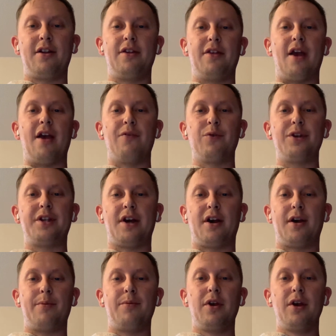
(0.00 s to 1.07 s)
that every
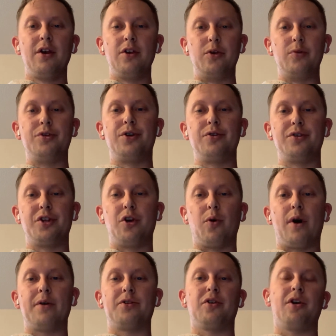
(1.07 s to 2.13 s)
time you choose to go
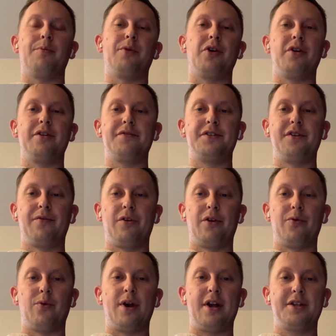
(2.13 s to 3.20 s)
out during a period of civil
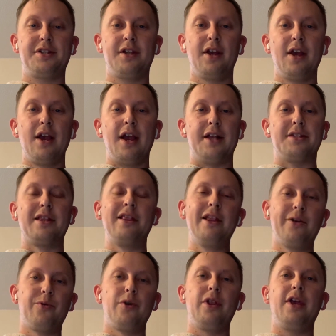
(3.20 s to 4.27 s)
unrest, it's
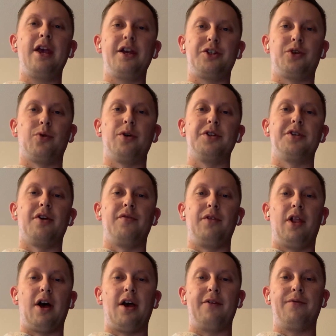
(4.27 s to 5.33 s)
literally a choice of
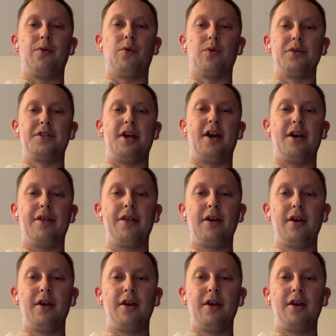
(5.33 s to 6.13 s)
life or death.